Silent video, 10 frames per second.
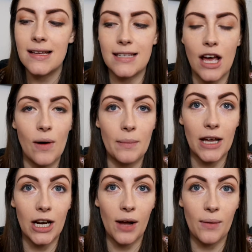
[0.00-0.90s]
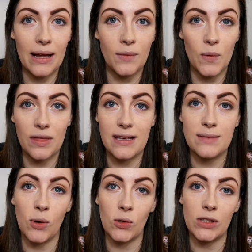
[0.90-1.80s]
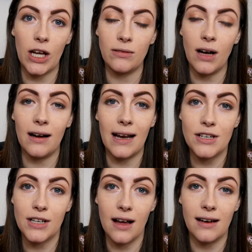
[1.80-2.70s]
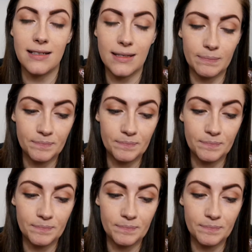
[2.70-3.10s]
So I'm going to go in with these Model Own eyelash curlers.